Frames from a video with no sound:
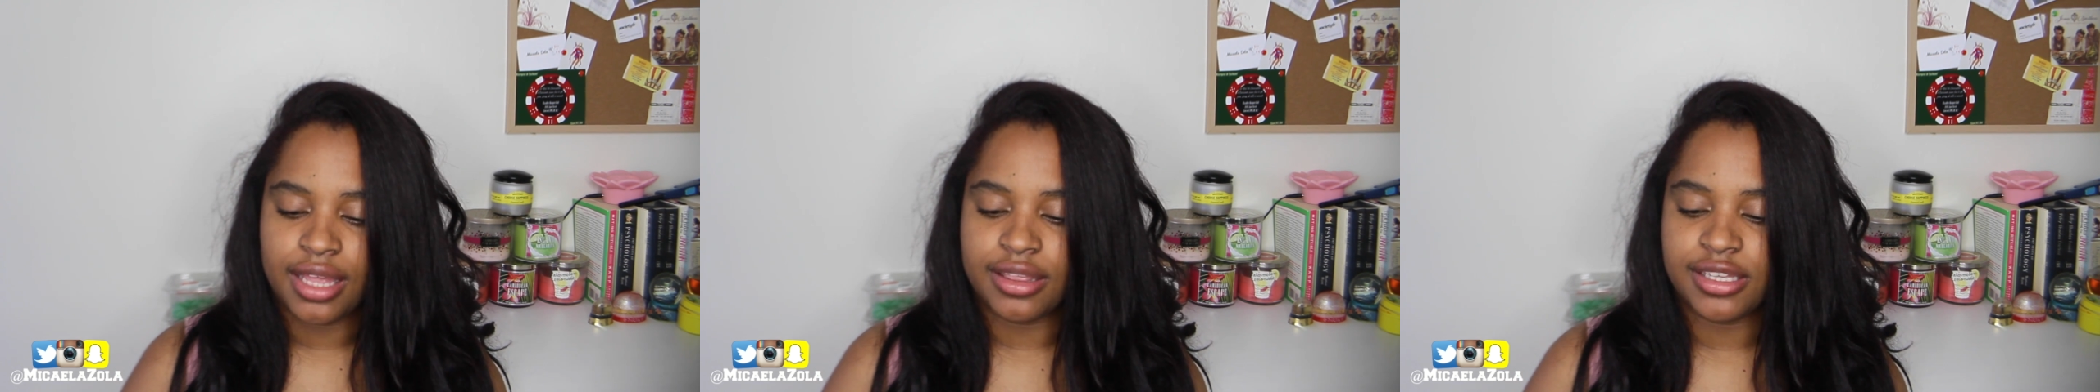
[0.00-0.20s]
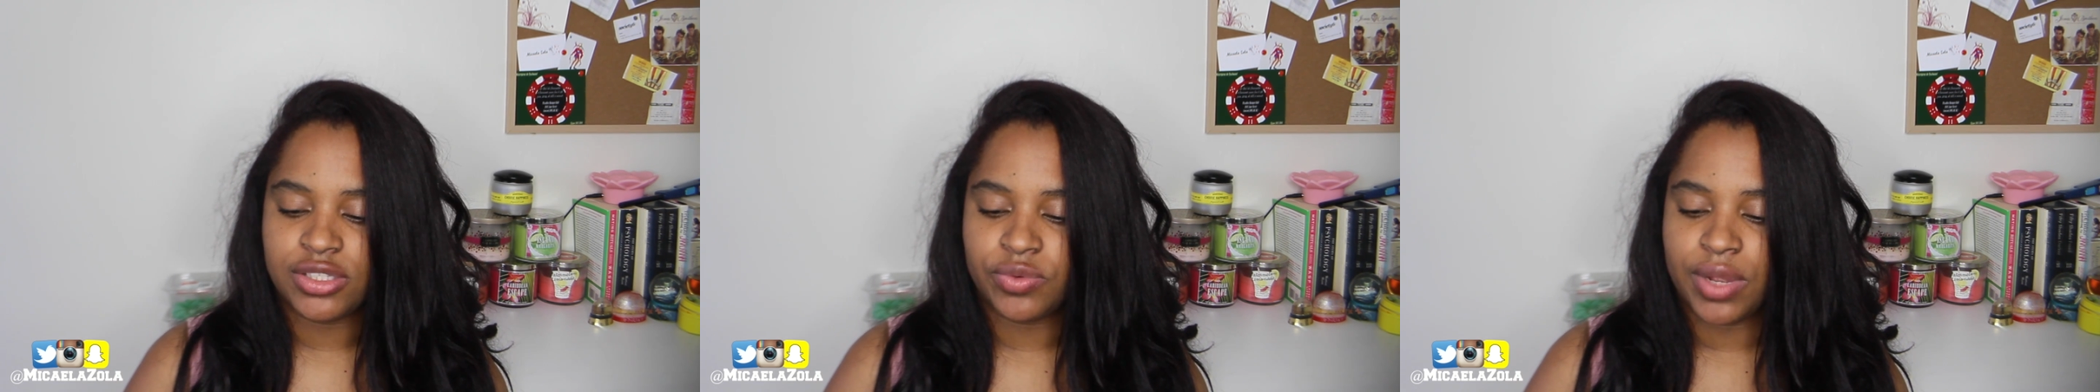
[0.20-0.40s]

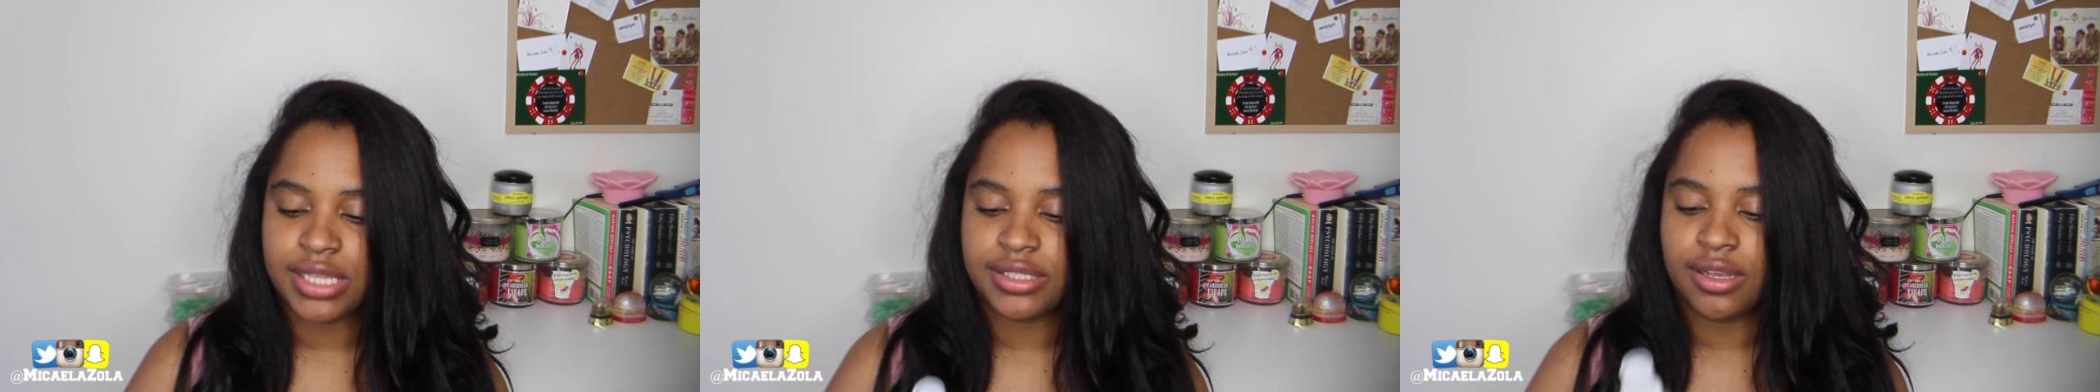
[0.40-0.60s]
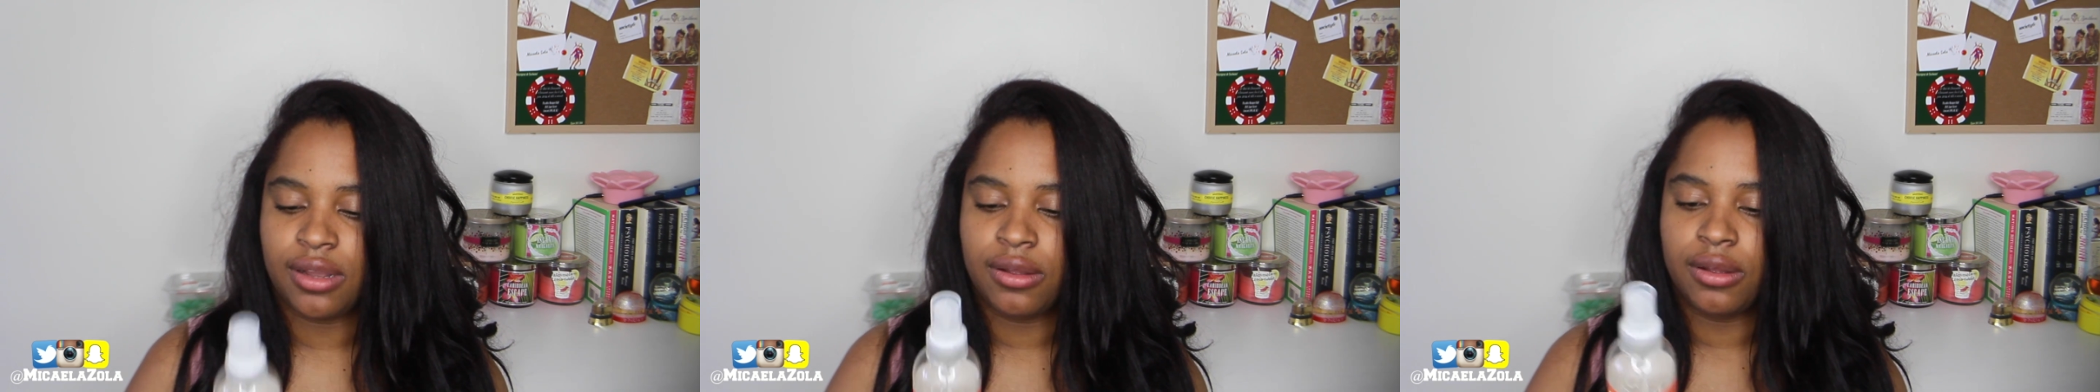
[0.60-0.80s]
This
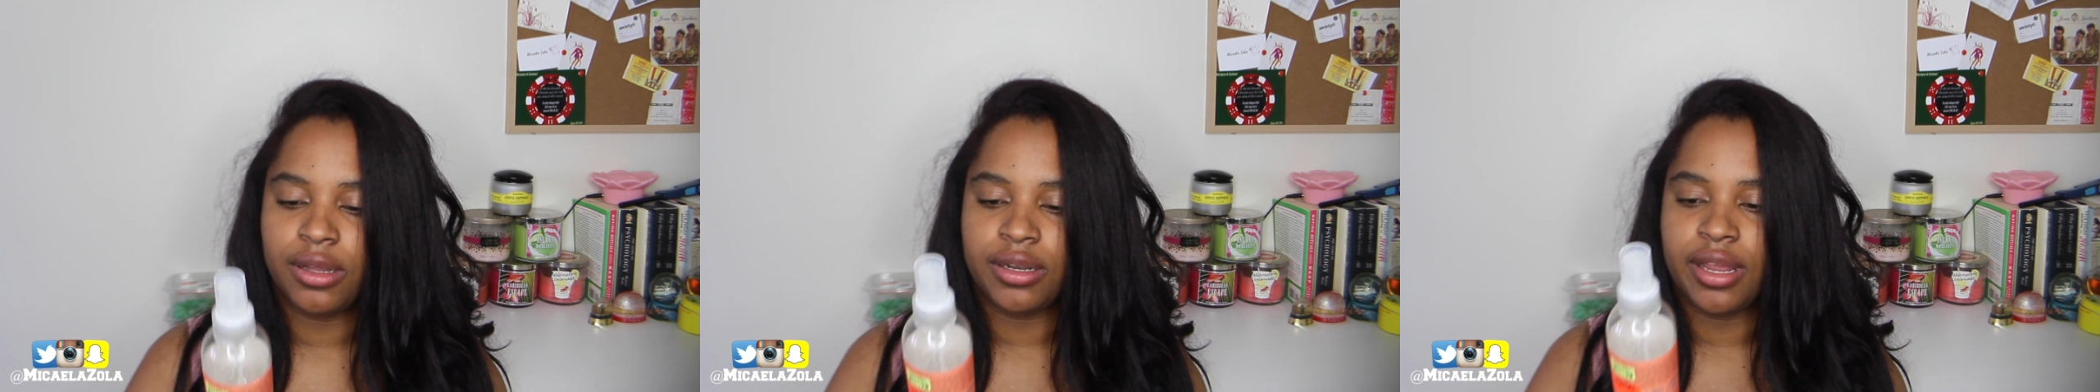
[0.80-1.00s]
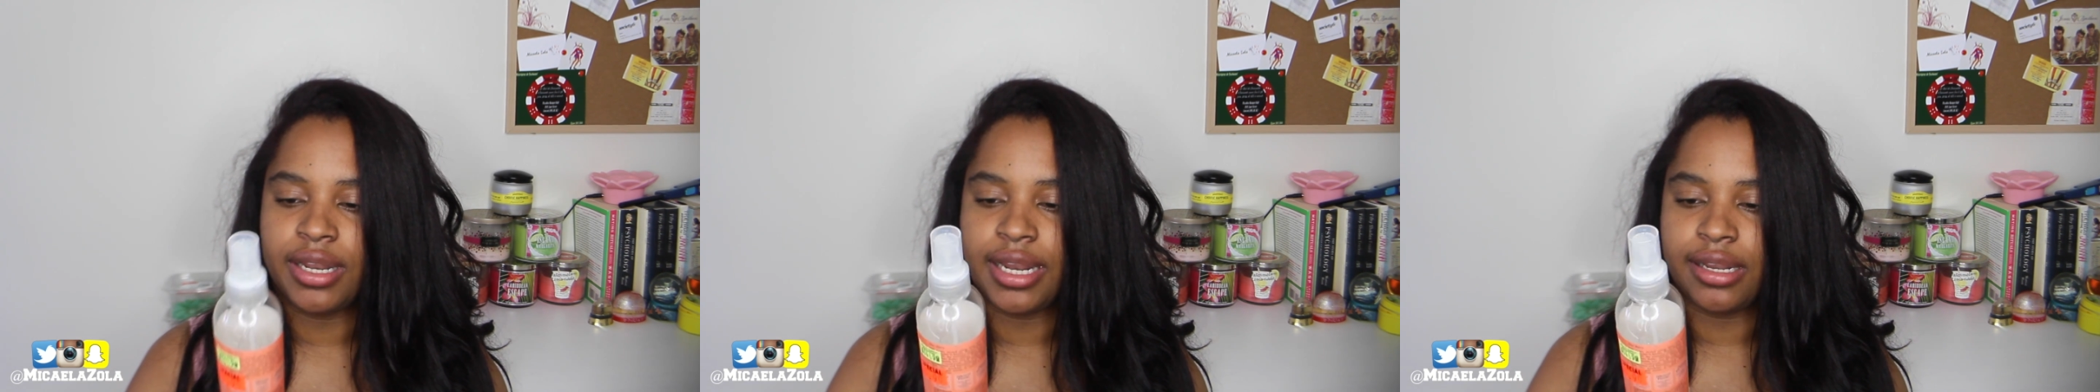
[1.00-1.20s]
one's the
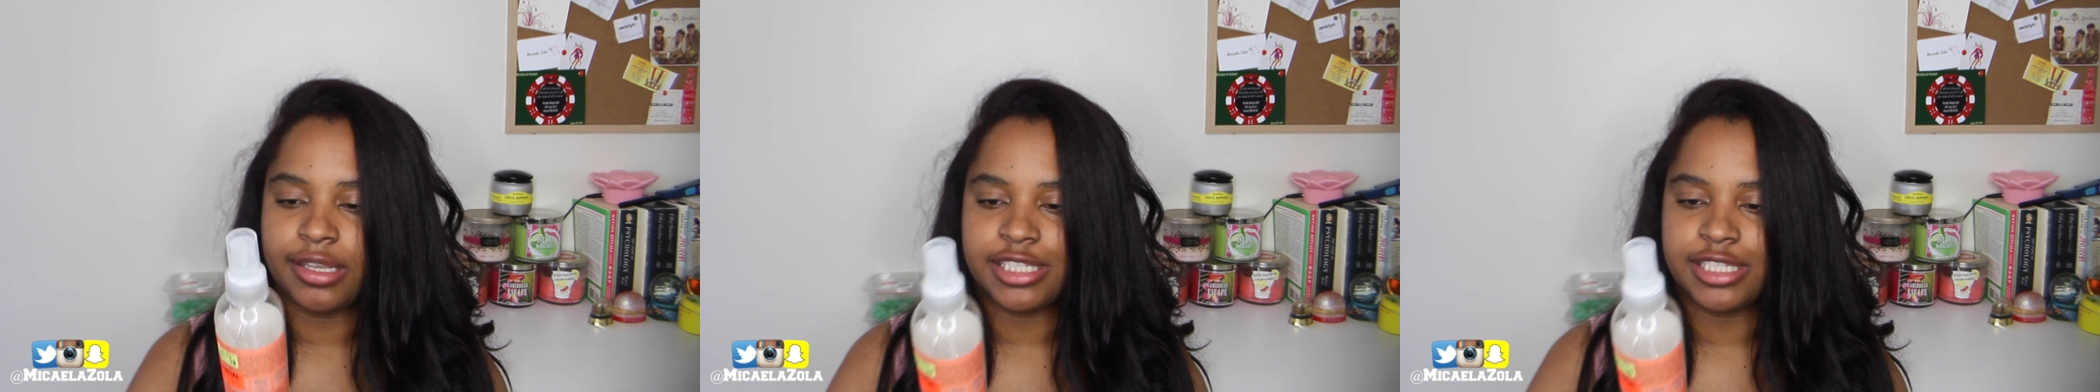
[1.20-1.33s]
Coconut and